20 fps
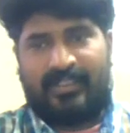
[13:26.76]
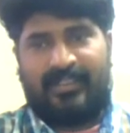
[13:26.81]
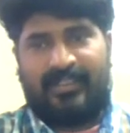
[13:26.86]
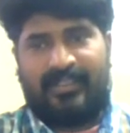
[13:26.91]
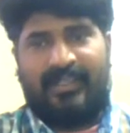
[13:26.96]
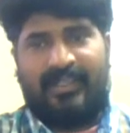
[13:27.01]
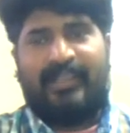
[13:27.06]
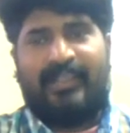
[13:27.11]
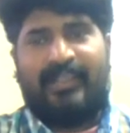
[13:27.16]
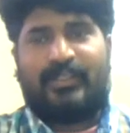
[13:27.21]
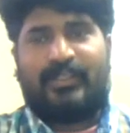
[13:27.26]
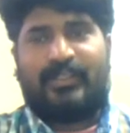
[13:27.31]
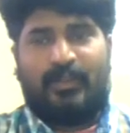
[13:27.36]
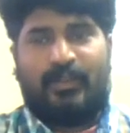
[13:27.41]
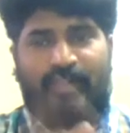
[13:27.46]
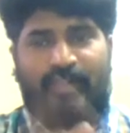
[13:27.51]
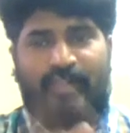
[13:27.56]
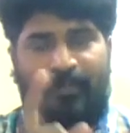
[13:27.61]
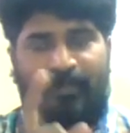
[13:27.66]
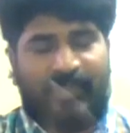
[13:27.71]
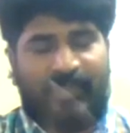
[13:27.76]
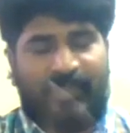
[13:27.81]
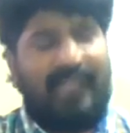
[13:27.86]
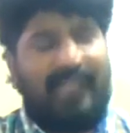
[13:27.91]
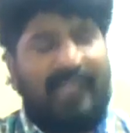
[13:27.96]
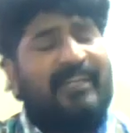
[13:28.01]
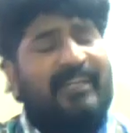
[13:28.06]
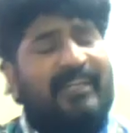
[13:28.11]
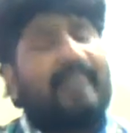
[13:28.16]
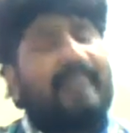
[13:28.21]
So
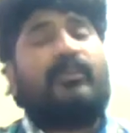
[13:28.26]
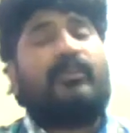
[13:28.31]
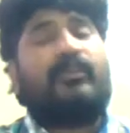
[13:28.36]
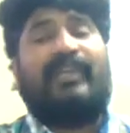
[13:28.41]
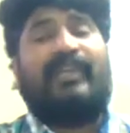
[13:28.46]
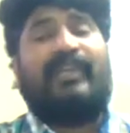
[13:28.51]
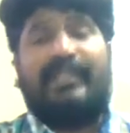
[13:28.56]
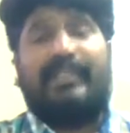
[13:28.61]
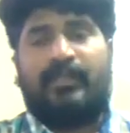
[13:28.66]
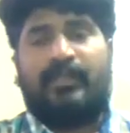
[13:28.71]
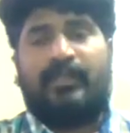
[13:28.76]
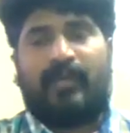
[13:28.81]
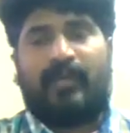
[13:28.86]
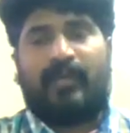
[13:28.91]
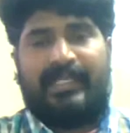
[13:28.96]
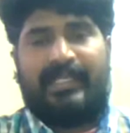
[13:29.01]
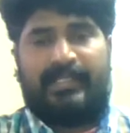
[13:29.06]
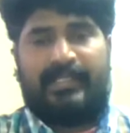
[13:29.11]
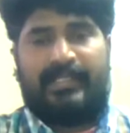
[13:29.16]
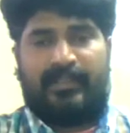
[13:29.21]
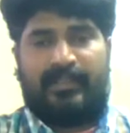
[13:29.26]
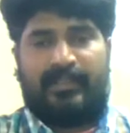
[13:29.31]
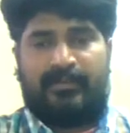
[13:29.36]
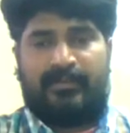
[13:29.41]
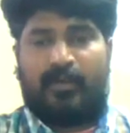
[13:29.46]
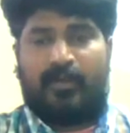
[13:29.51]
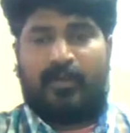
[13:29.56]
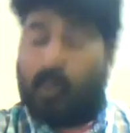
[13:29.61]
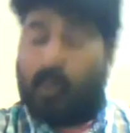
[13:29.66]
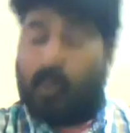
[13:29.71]
even in creative writing
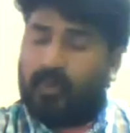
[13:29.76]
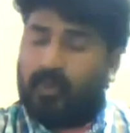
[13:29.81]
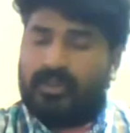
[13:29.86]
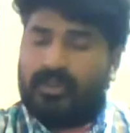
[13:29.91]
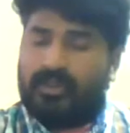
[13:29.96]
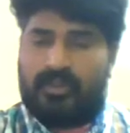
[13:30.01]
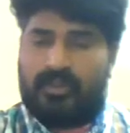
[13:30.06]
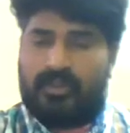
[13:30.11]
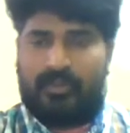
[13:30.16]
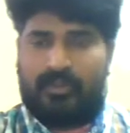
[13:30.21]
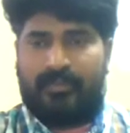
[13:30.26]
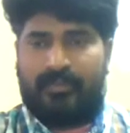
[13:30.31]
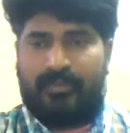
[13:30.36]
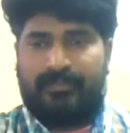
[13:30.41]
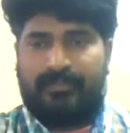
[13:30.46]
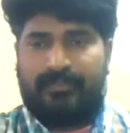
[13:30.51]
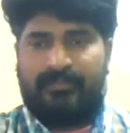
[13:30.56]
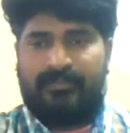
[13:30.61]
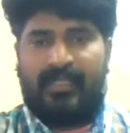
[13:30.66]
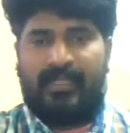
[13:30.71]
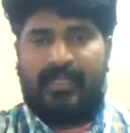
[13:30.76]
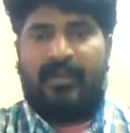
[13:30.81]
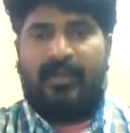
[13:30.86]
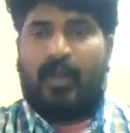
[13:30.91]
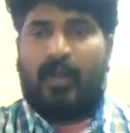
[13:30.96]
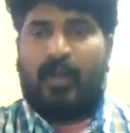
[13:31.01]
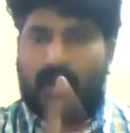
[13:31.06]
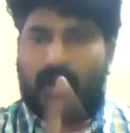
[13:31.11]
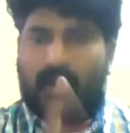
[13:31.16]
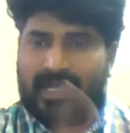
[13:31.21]
also,
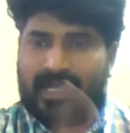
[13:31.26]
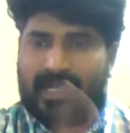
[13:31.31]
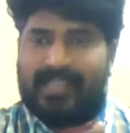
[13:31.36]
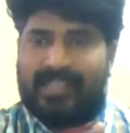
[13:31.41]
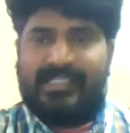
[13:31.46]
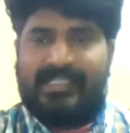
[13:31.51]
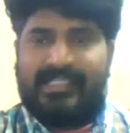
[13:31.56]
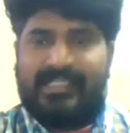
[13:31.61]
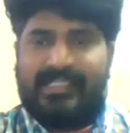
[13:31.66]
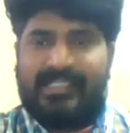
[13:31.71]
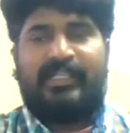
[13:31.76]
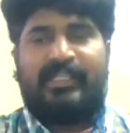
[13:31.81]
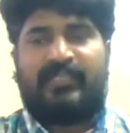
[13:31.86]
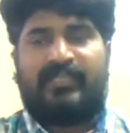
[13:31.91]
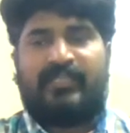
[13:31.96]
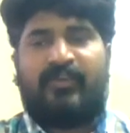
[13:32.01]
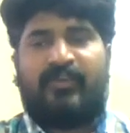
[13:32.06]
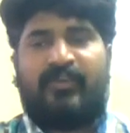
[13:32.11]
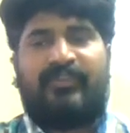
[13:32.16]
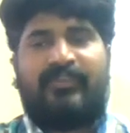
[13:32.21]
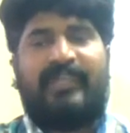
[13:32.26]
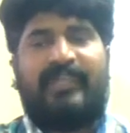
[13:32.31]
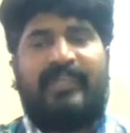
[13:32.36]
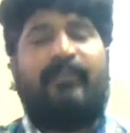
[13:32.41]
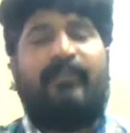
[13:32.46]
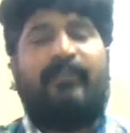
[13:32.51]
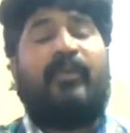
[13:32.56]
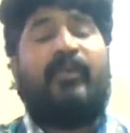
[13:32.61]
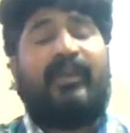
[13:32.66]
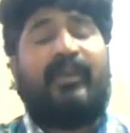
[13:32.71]
organization is one of the
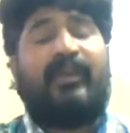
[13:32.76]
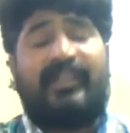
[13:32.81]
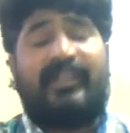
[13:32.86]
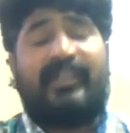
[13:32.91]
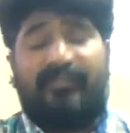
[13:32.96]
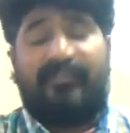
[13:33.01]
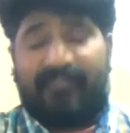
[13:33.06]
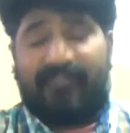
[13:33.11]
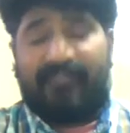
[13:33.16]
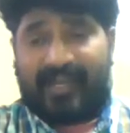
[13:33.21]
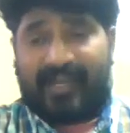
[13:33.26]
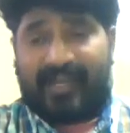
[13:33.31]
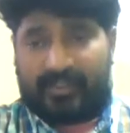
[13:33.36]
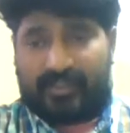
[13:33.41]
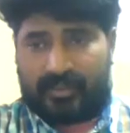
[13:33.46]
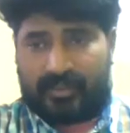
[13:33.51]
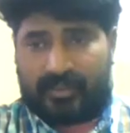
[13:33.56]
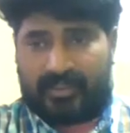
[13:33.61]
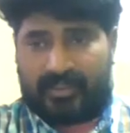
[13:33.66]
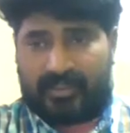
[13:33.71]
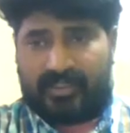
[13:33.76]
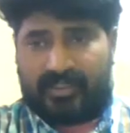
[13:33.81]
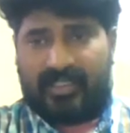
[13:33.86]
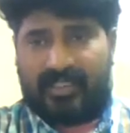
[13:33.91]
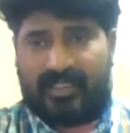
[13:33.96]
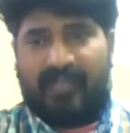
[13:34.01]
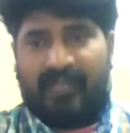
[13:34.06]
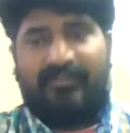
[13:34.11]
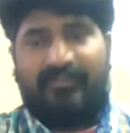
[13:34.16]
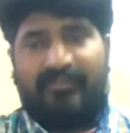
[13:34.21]
important factors
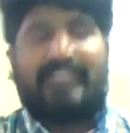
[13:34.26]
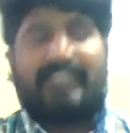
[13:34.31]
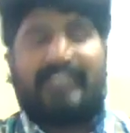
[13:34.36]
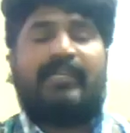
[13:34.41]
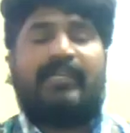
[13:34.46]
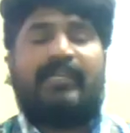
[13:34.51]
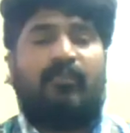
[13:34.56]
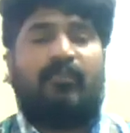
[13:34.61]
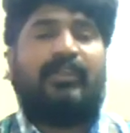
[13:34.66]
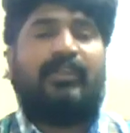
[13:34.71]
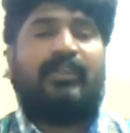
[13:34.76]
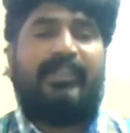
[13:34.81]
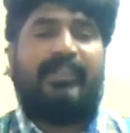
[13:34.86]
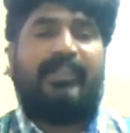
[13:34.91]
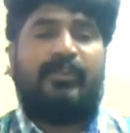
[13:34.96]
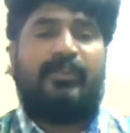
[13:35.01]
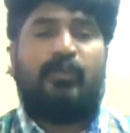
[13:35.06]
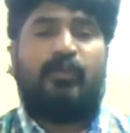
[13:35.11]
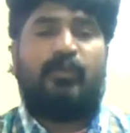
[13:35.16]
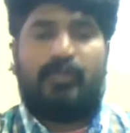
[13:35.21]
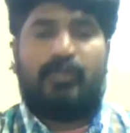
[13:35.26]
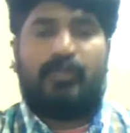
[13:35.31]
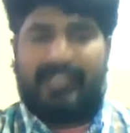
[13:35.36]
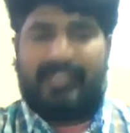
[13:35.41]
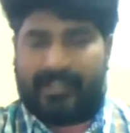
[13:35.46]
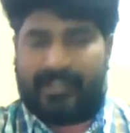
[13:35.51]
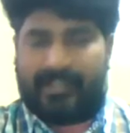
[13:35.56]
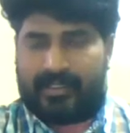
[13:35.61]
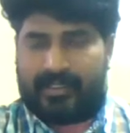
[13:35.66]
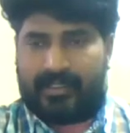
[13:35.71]
which I wanted you to take
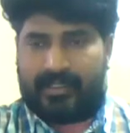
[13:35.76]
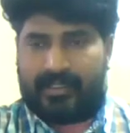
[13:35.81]
care.